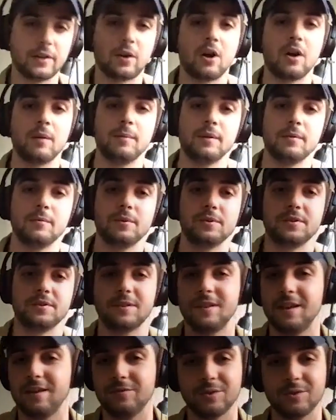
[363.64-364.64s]
Carbon, which is a
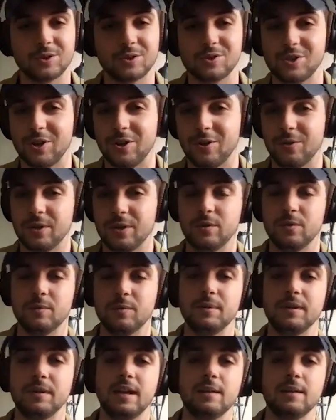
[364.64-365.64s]
Netflix show, you would
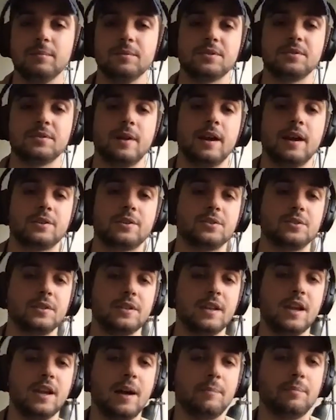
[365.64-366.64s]
be able to
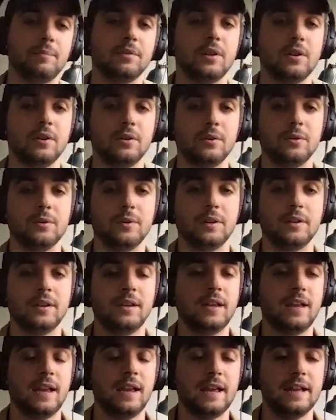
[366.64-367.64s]
actually upload
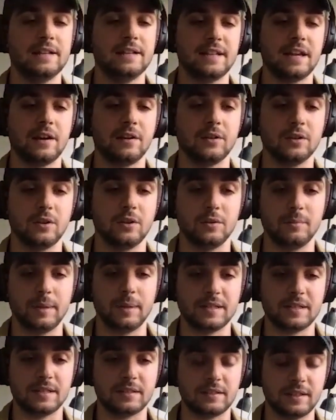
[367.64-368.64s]
and download
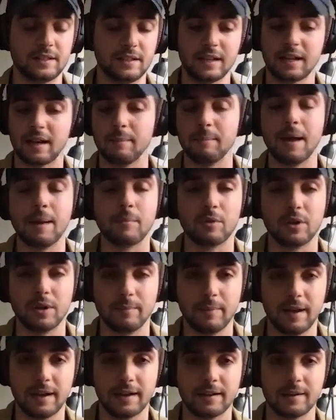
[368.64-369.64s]
basically like a memory
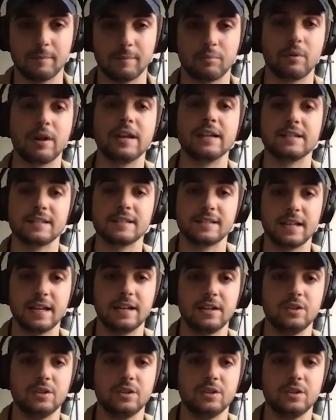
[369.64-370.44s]
bank, a brain state.